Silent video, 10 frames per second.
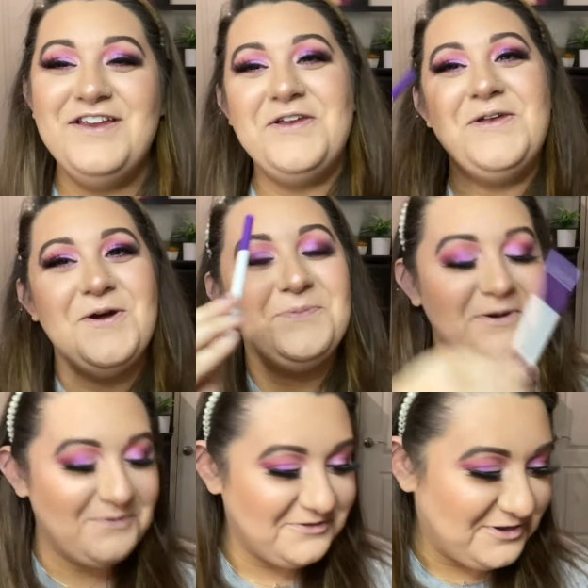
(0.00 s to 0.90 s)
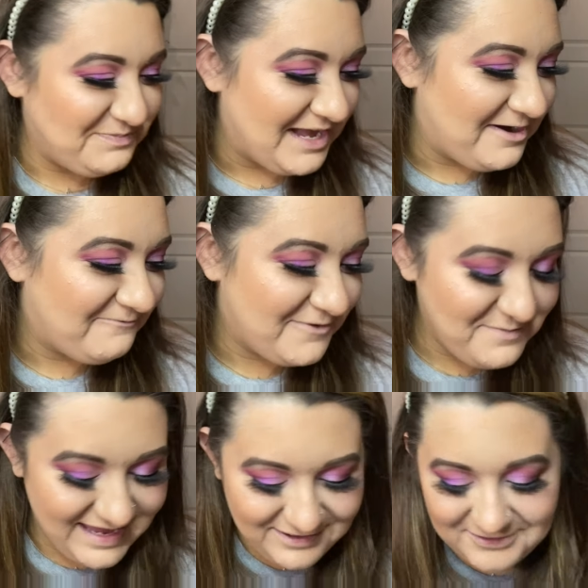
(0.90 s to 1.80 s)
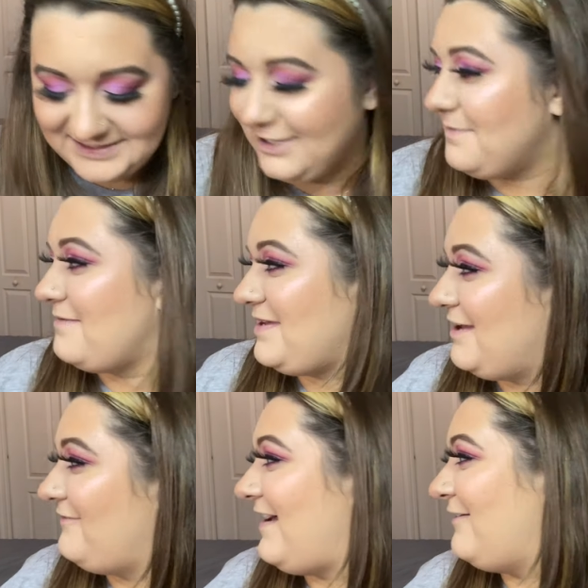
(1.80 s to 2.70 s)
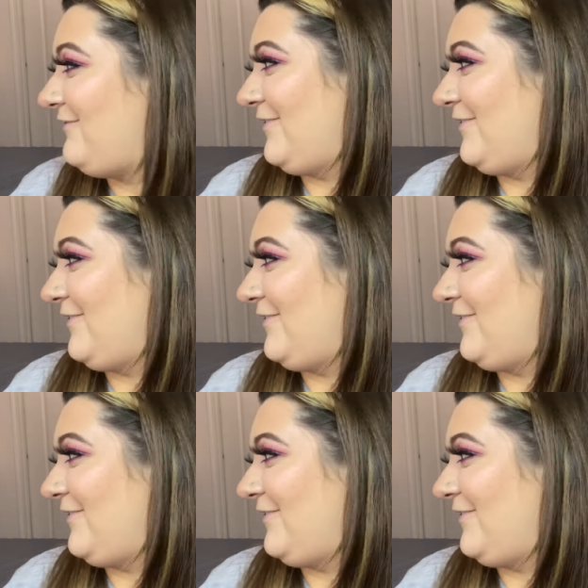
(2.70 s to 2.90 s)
No purple lip liner for me. You're still my BFF.